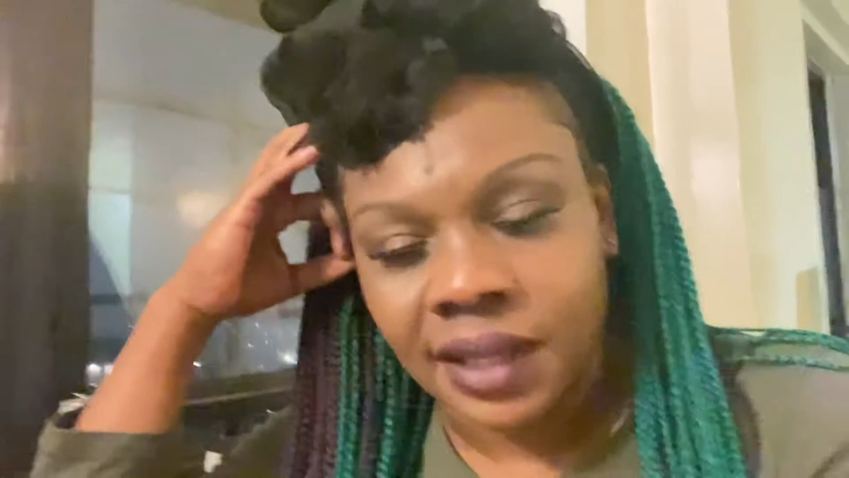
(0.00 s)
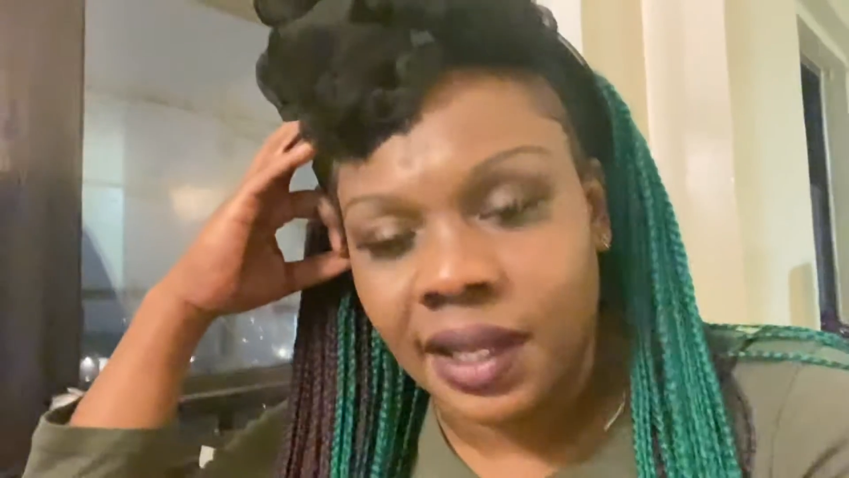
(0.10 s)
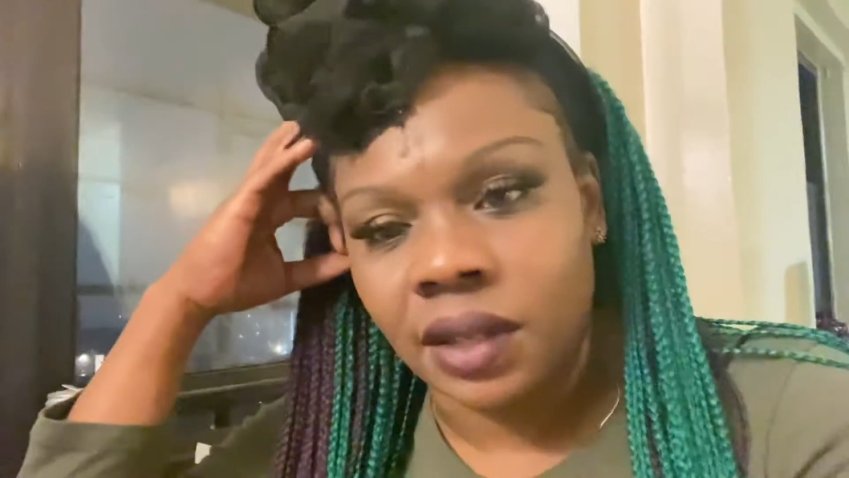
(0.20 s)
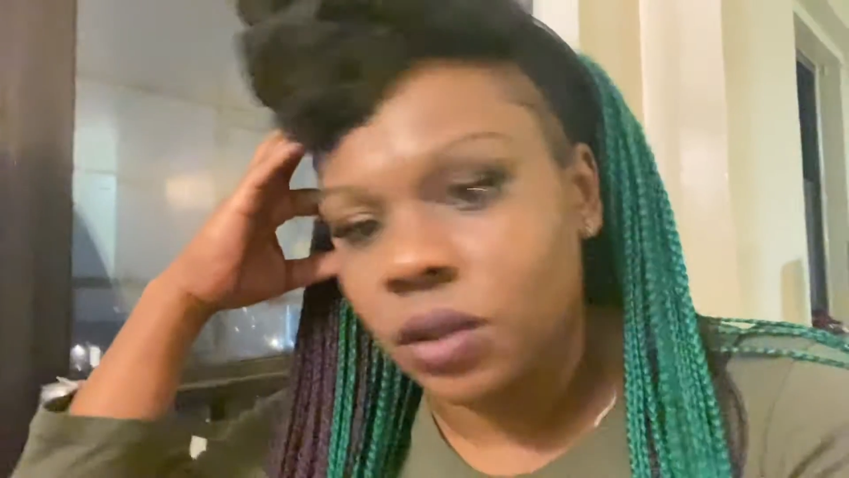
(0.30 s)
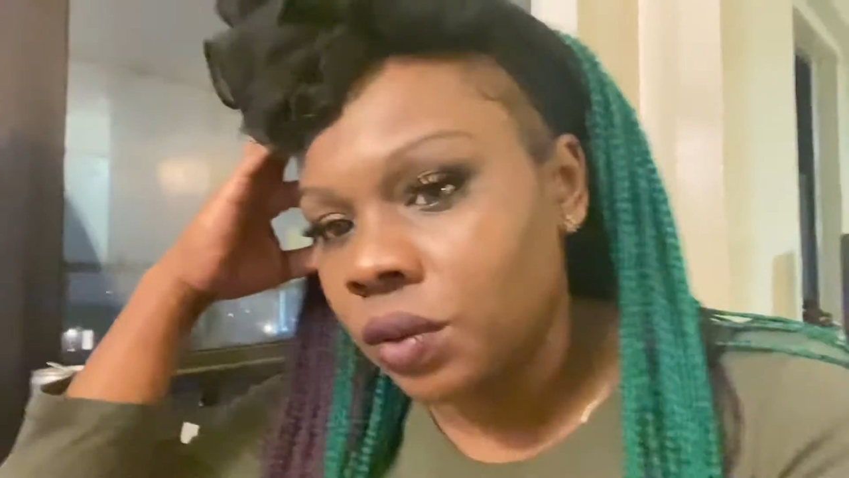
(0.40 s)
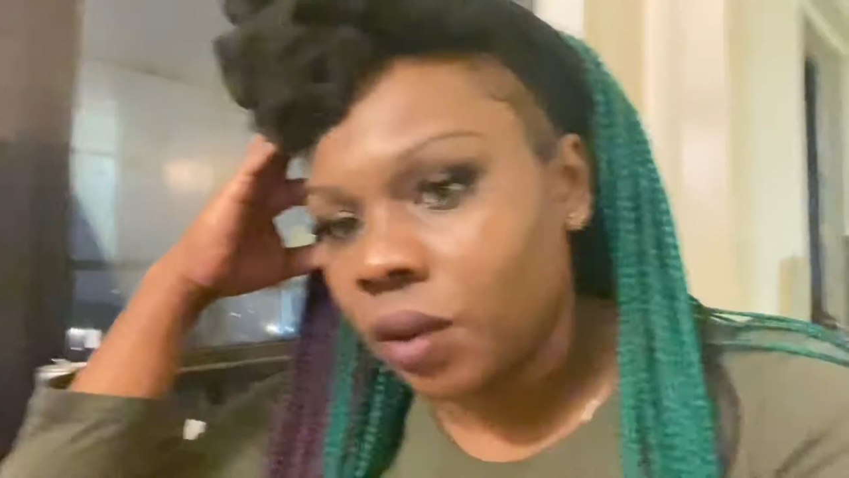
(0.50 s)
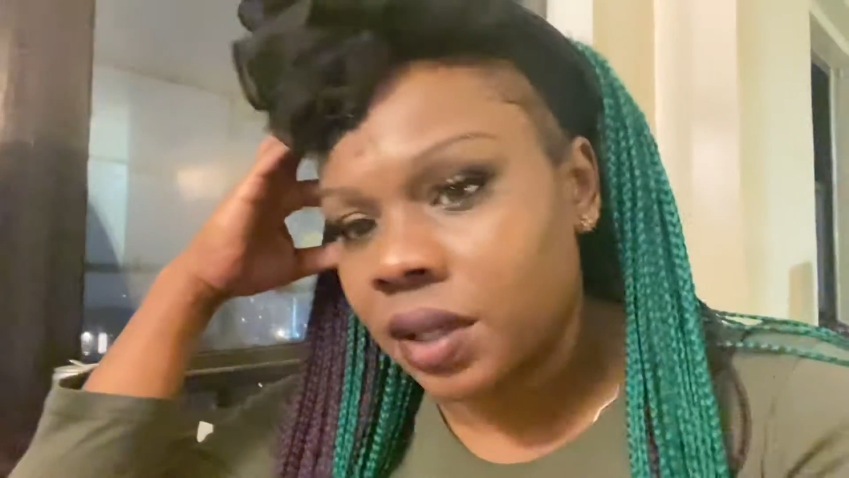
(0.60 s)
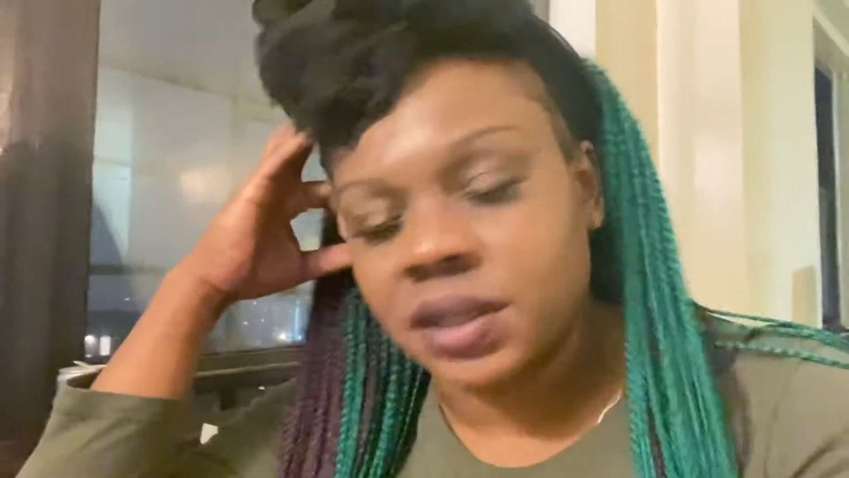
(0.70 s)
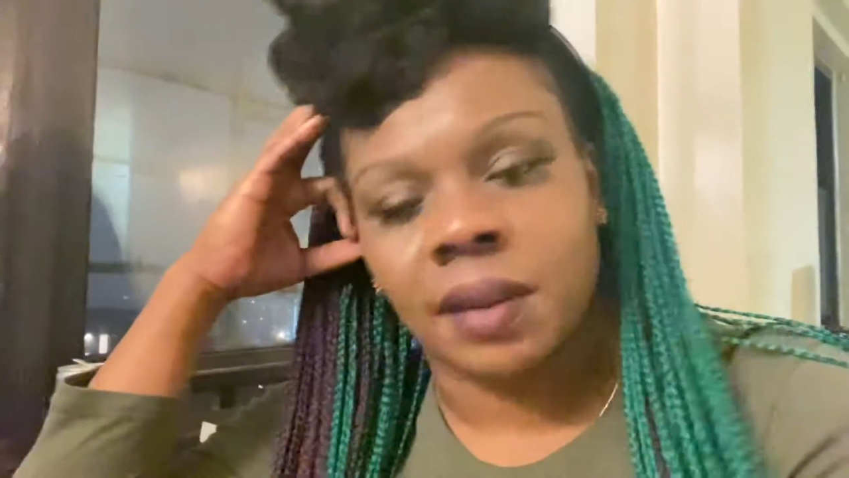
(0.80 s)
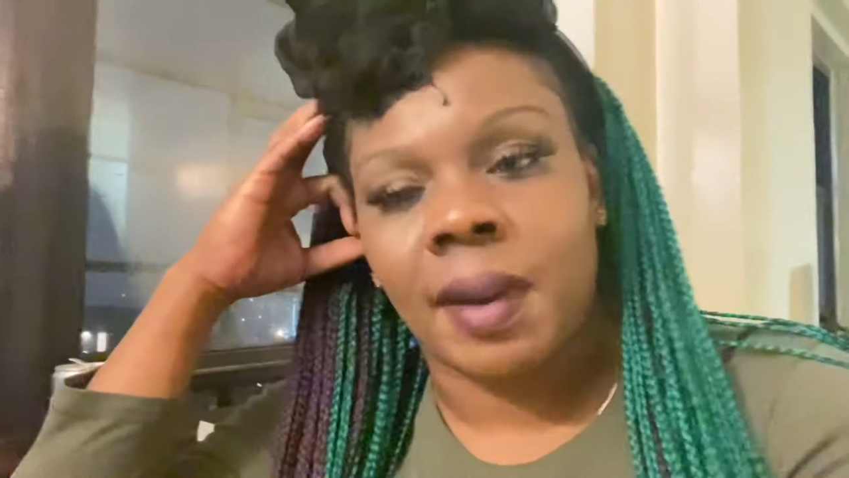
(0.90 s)
that they knew
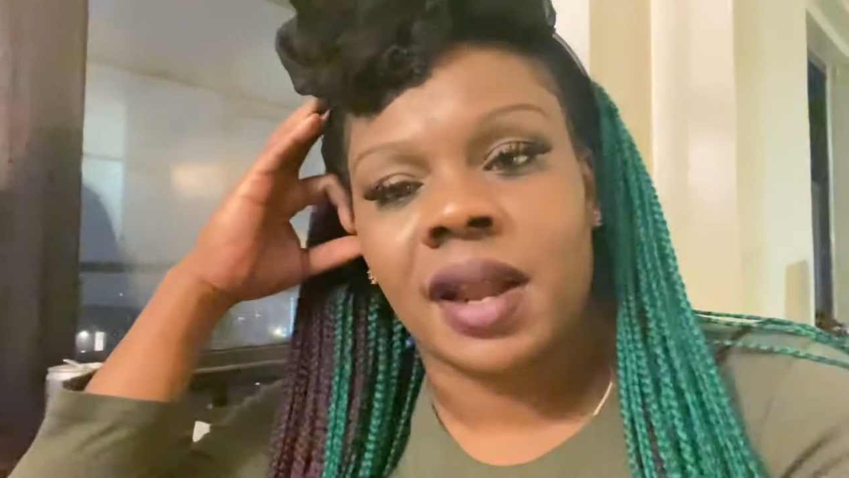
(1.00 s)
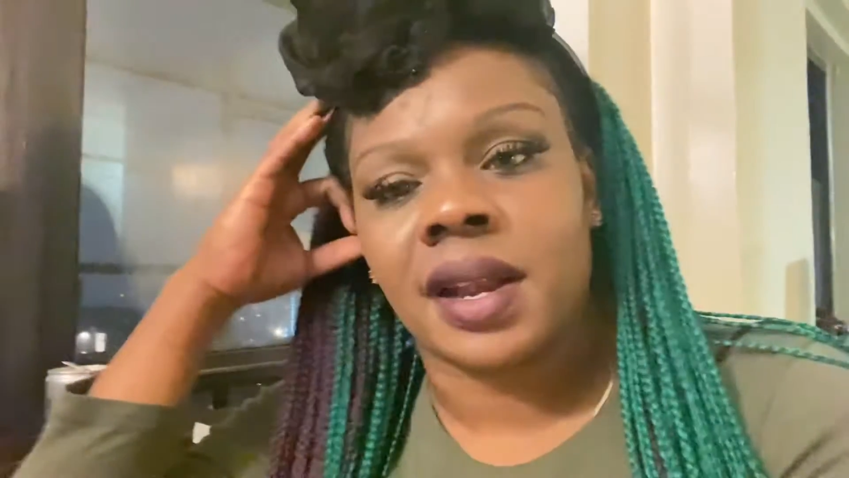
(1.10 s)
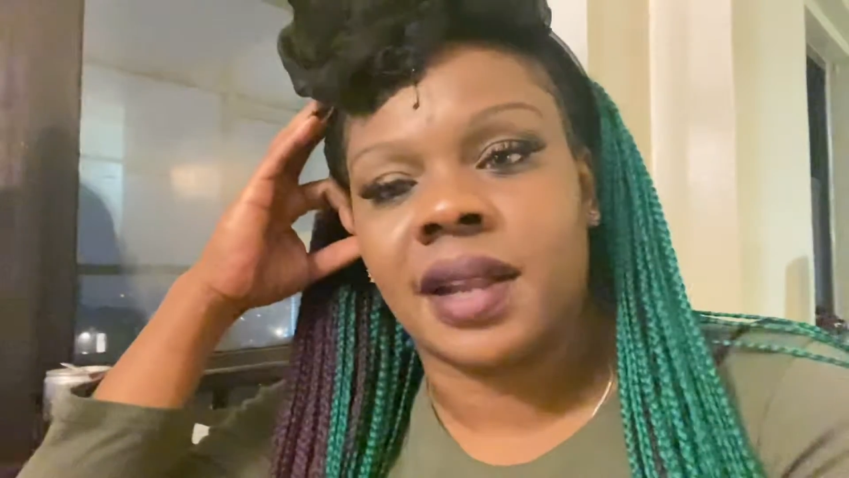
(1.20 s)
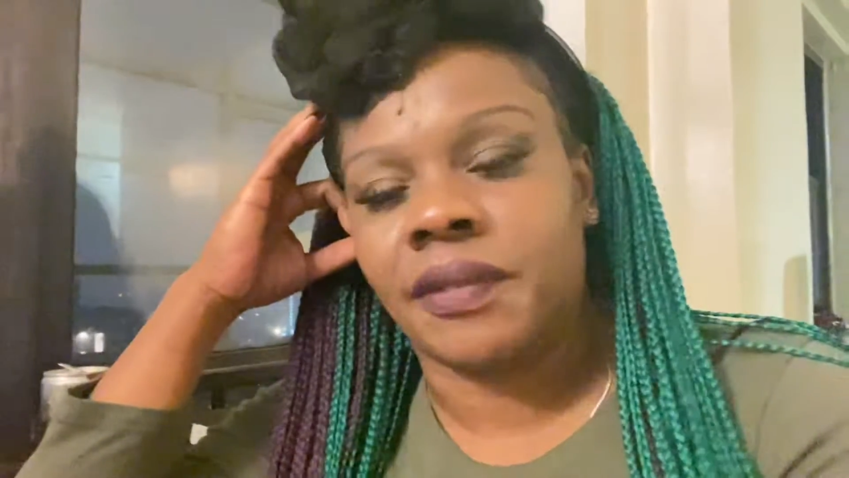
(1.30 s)
or somebody that